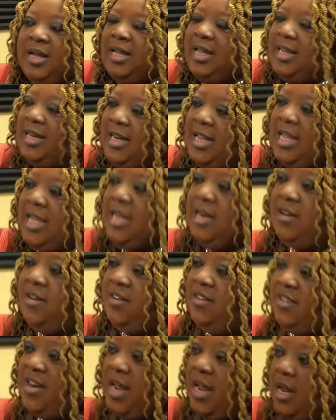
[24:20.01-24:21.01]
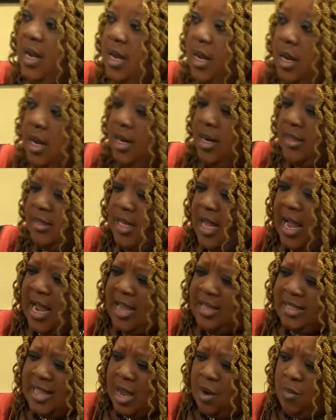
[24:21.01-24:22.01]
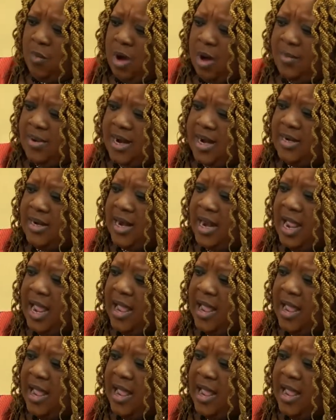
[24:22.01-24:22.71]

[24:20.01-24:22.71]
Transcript: in the heat of the day. And I said, ain't that woman that done